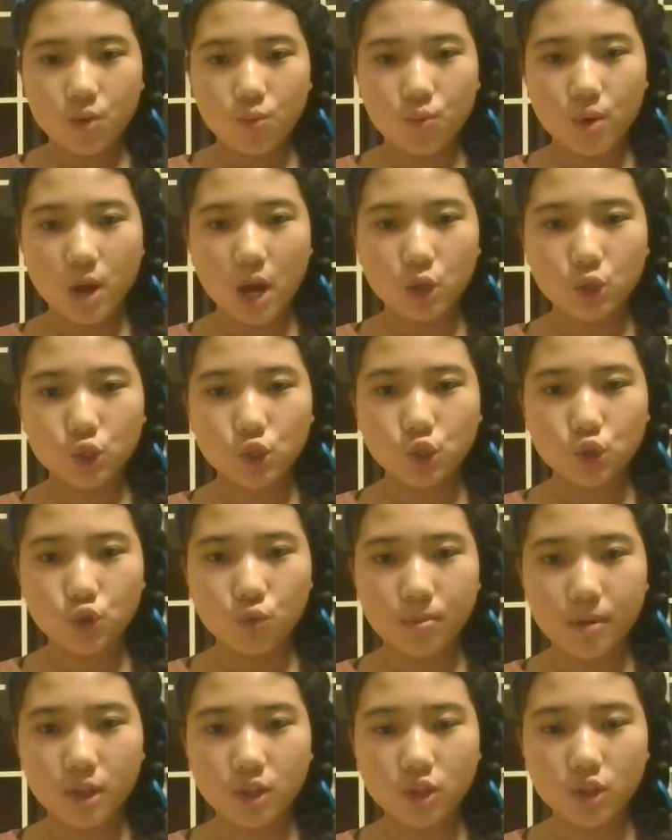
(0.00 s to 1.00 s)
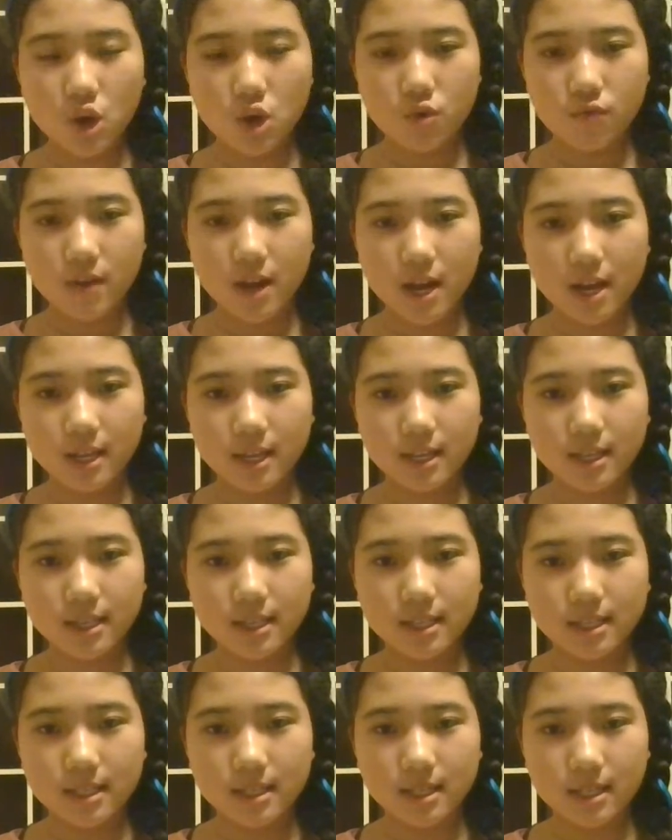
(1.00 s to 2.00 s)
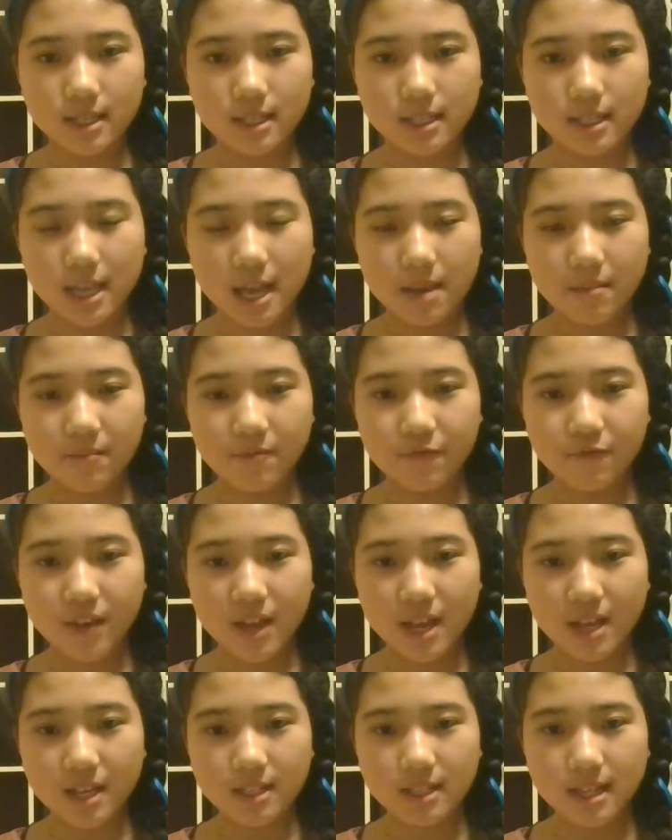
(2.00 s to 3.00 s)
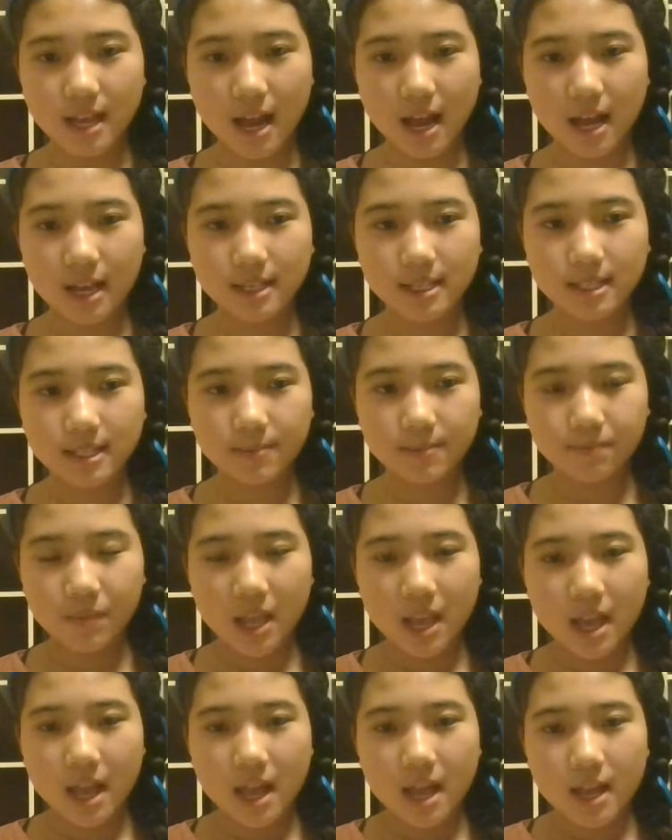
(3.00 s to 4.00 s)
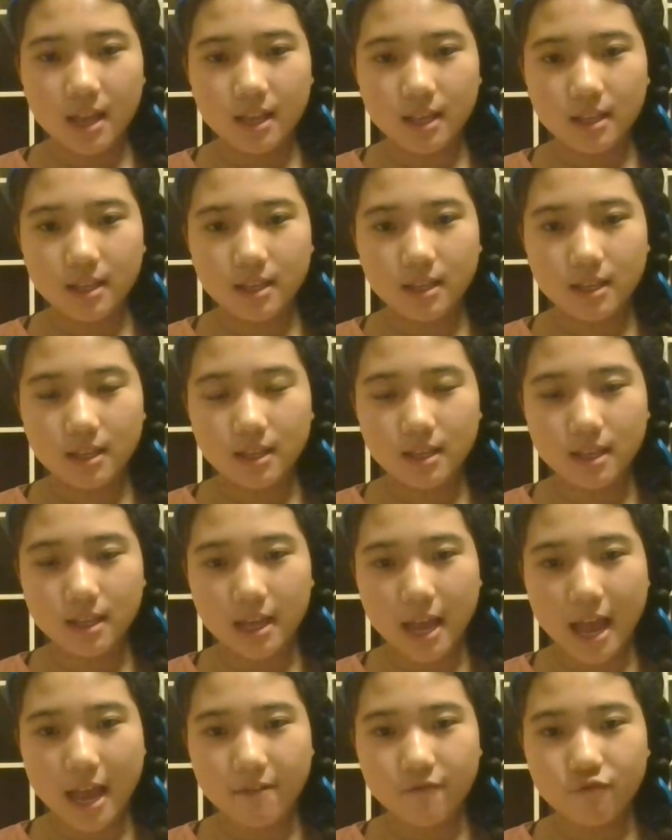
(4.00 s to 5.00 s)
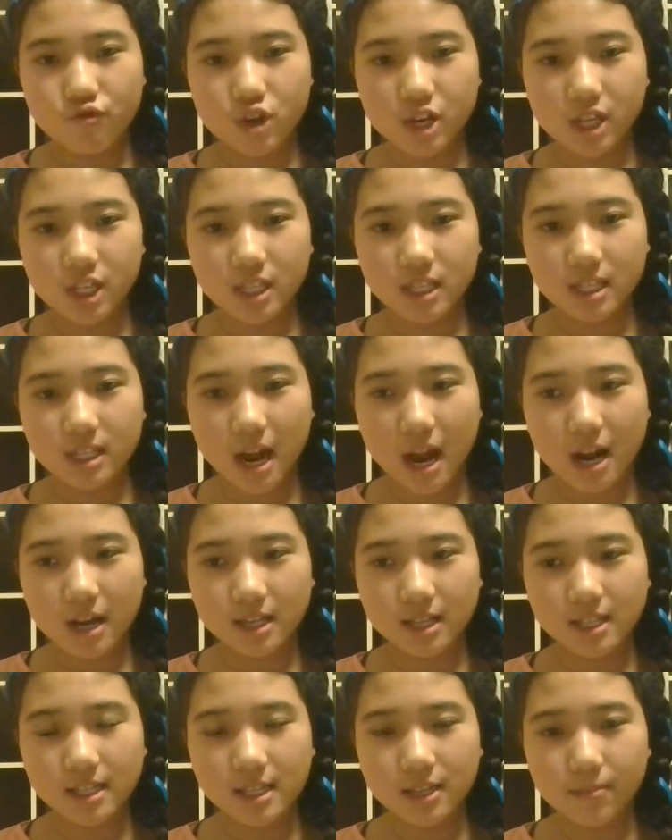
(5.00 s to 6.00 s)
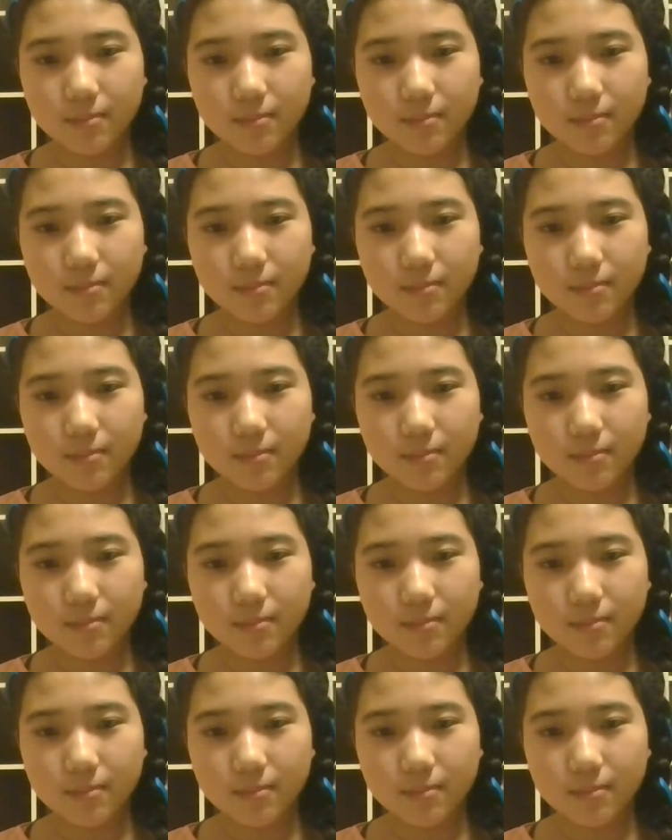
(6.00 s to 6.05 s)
Well, supernova is the same phase as the average star's